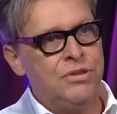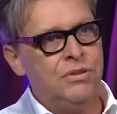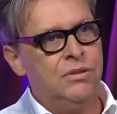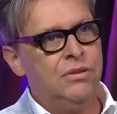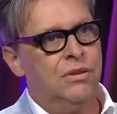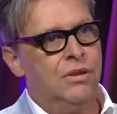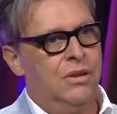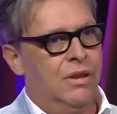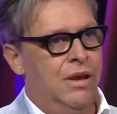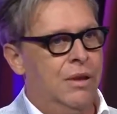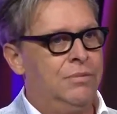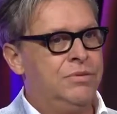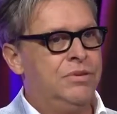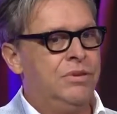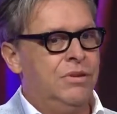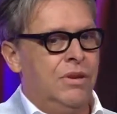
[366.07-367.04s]
Absolutely,
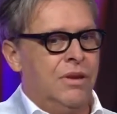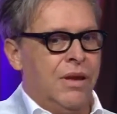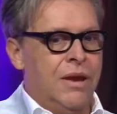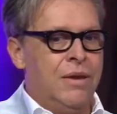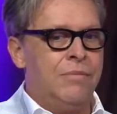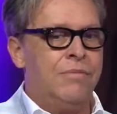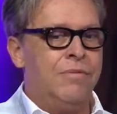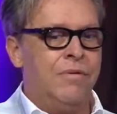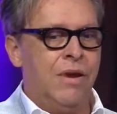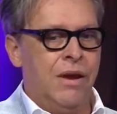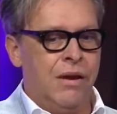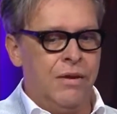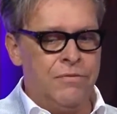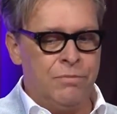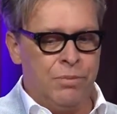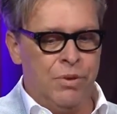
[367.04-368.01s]
absolutely. I've
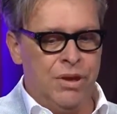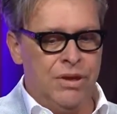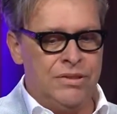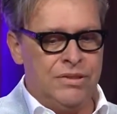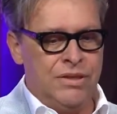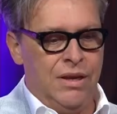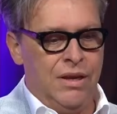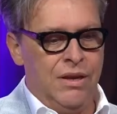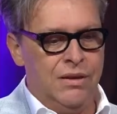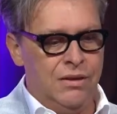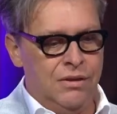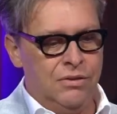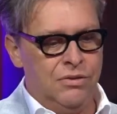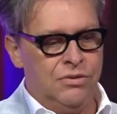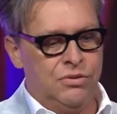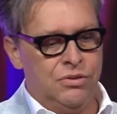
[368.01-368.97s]
kind of branched out
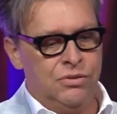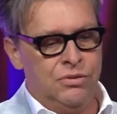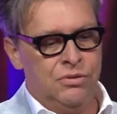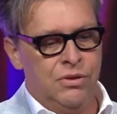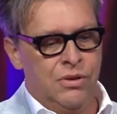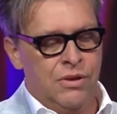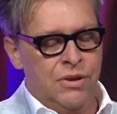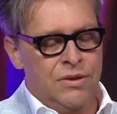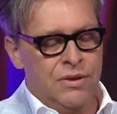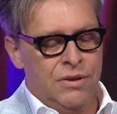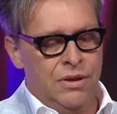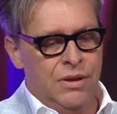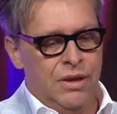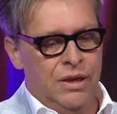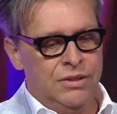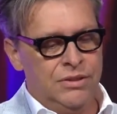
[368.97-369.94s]
into,
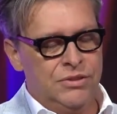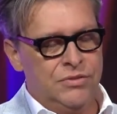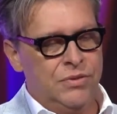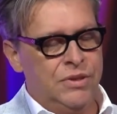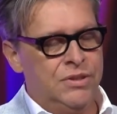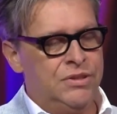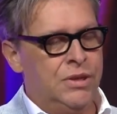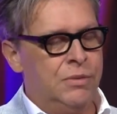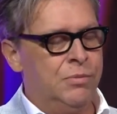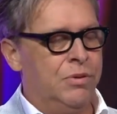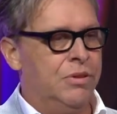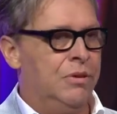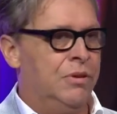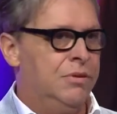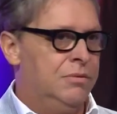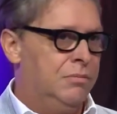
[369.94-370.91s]
I just finished up
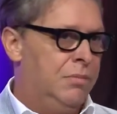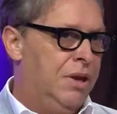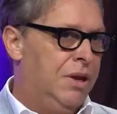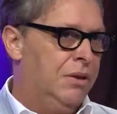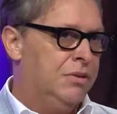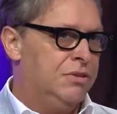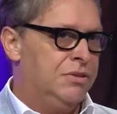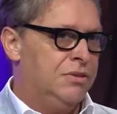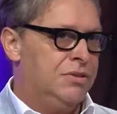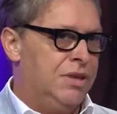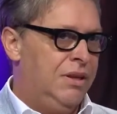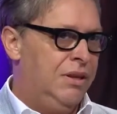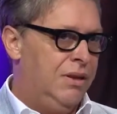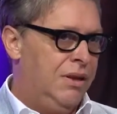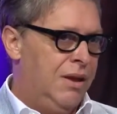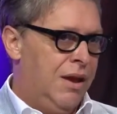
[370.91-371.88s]
with the Mayor's
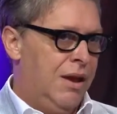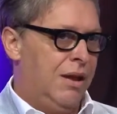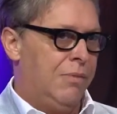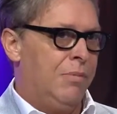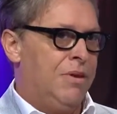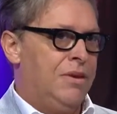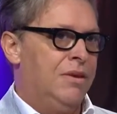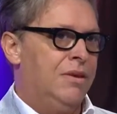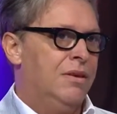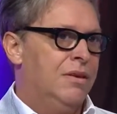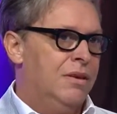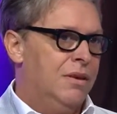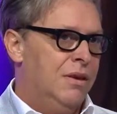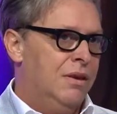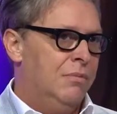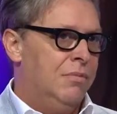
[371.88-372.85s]
City Academy
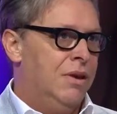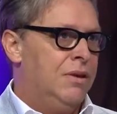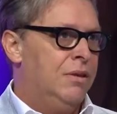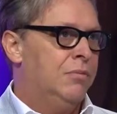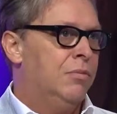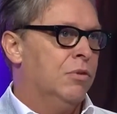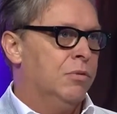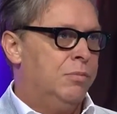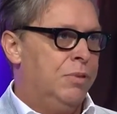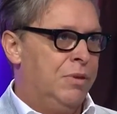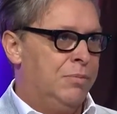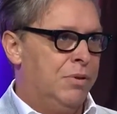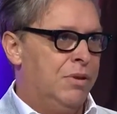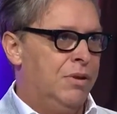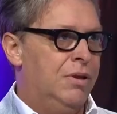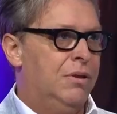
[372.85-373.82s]
and meeting more
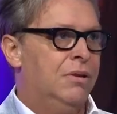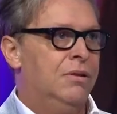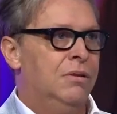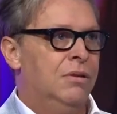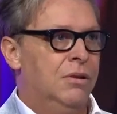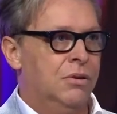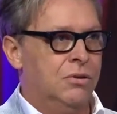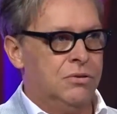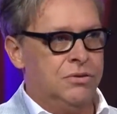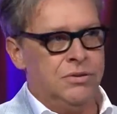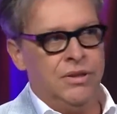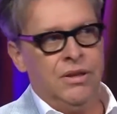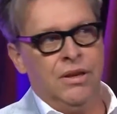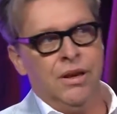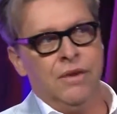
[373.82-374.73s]
people in local city